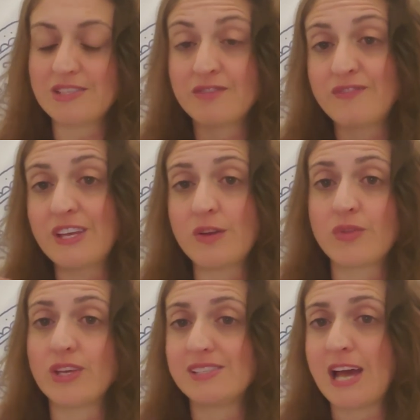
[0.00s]
to figure
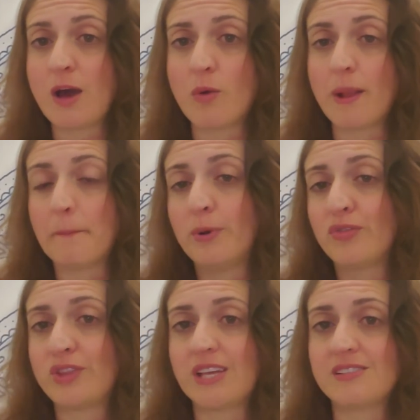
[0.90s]
things out and
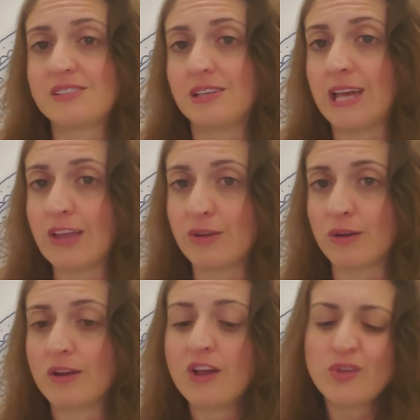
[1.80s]
put things together